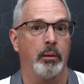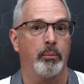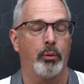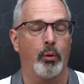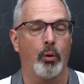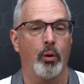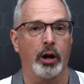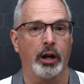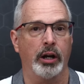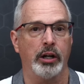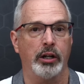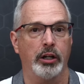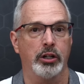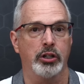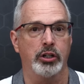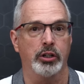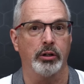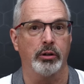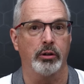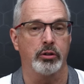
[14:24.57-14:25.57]
poor
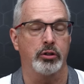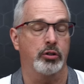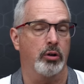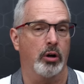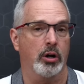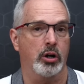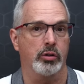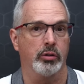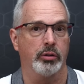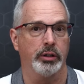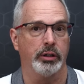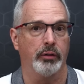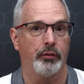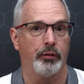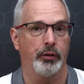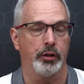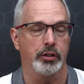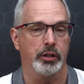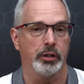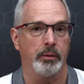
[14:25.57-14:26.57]
condition or structurally
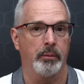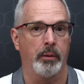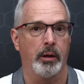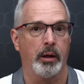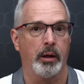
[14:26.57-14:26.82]
deficient.